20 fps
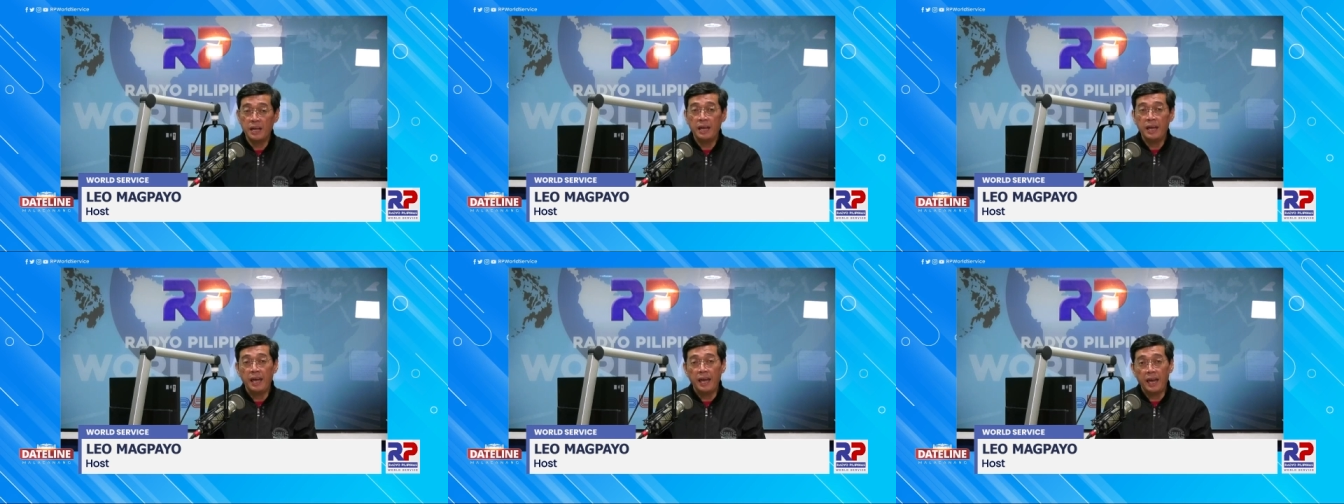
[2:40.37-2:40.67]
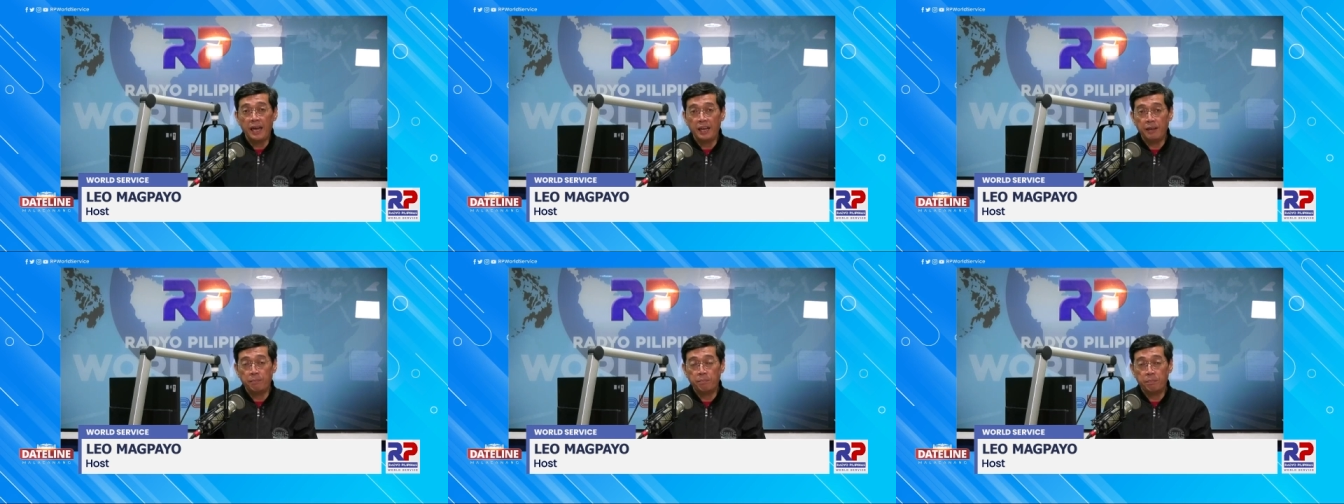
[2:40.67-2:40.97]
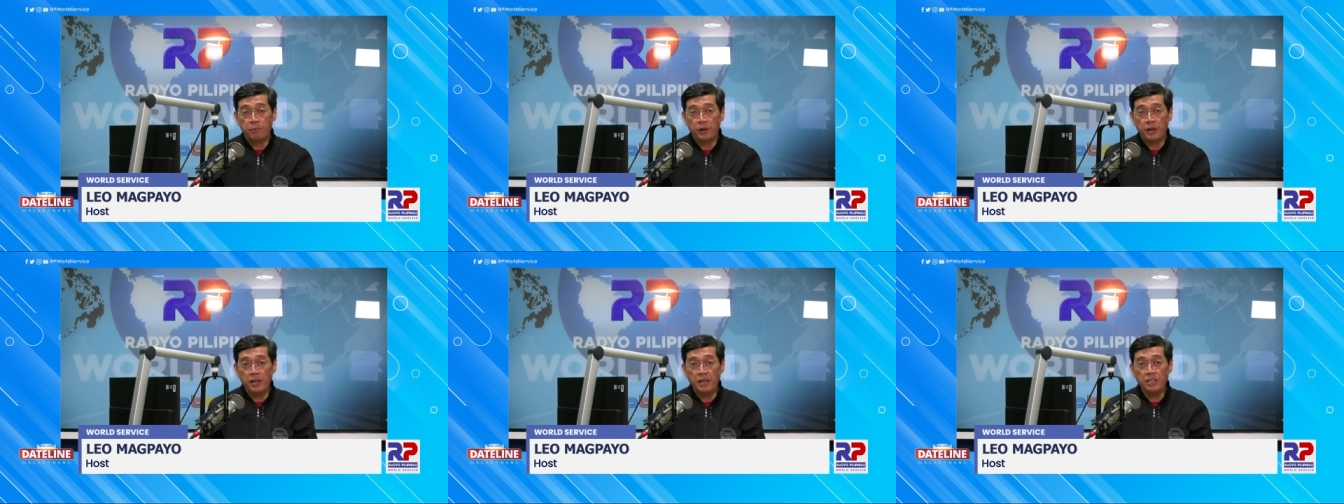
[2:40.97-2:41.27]
a
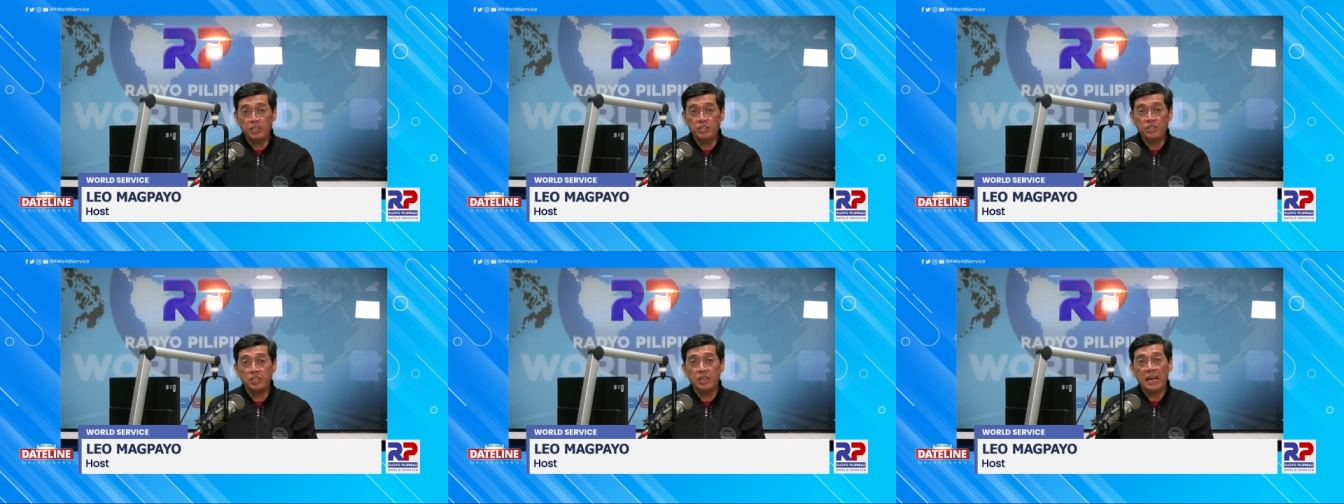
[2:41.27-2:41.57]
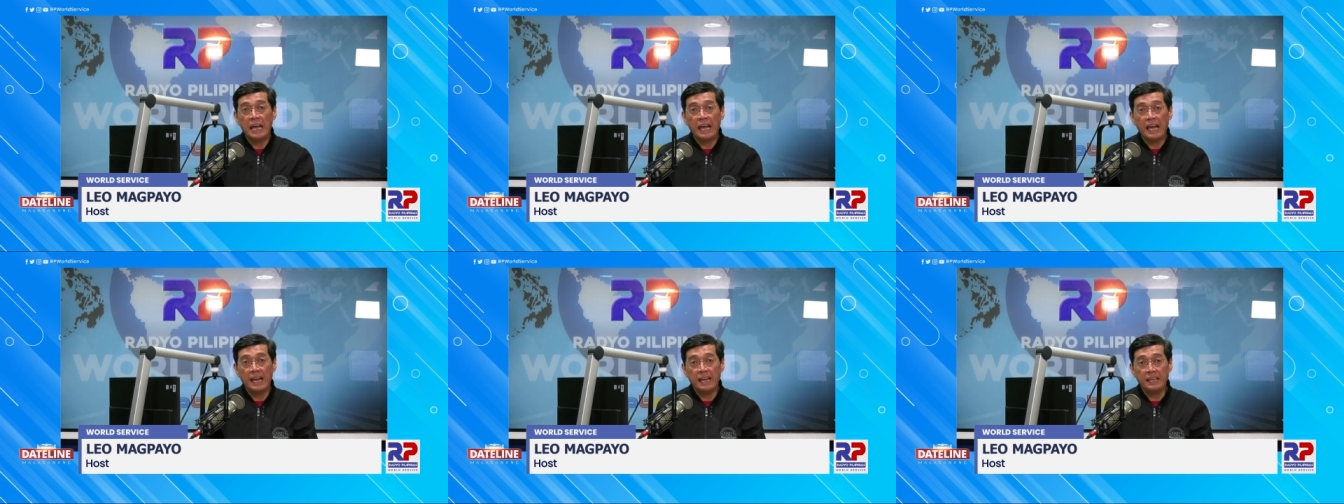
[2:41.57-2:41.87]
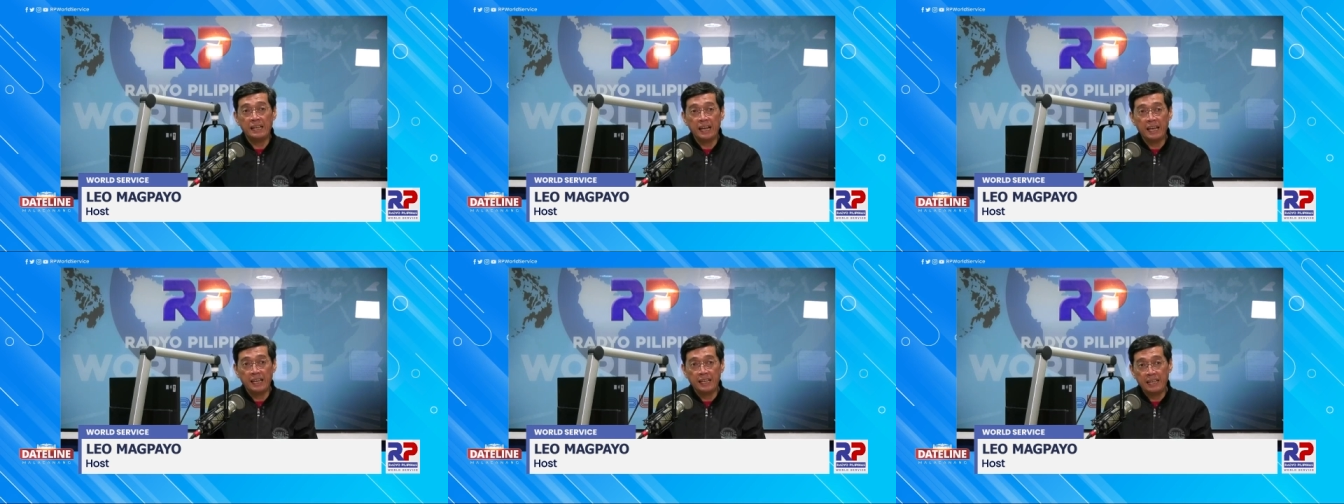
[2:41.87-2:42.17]
bridge, and
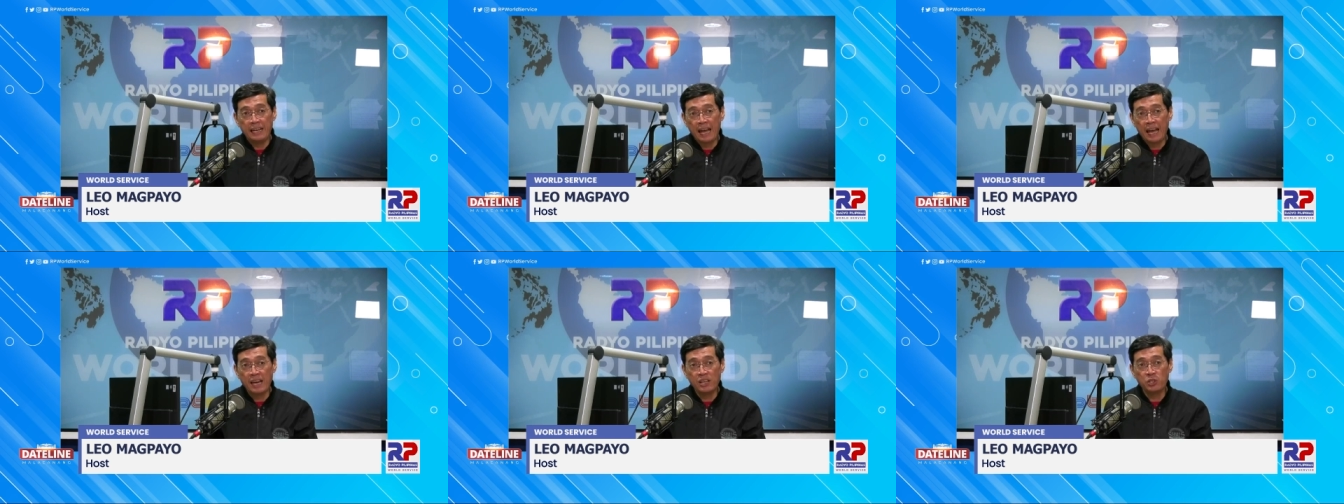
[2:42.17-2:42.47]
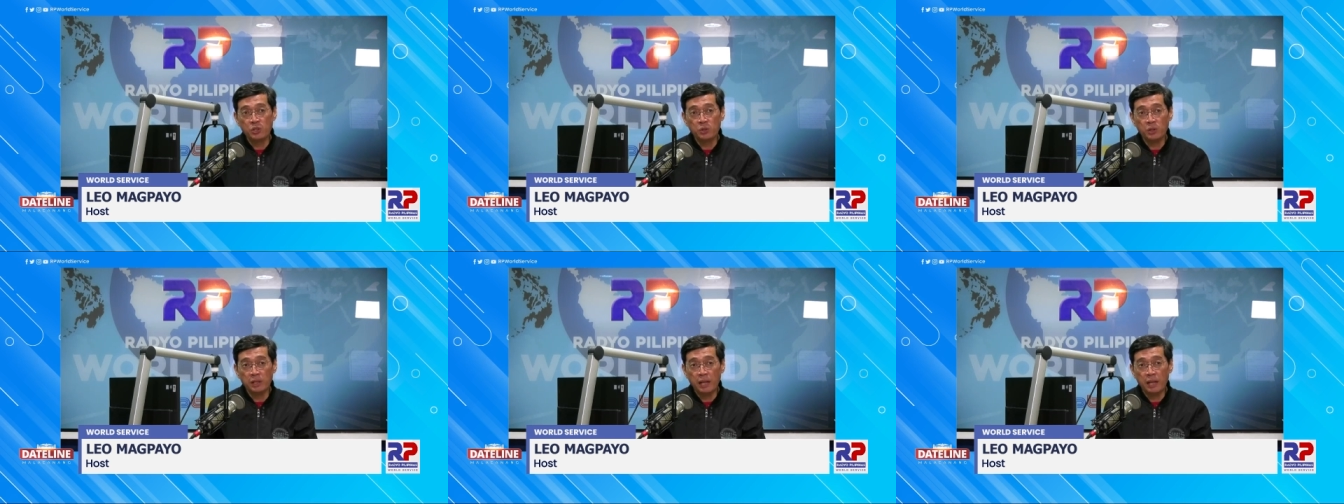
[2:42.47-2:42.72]
a national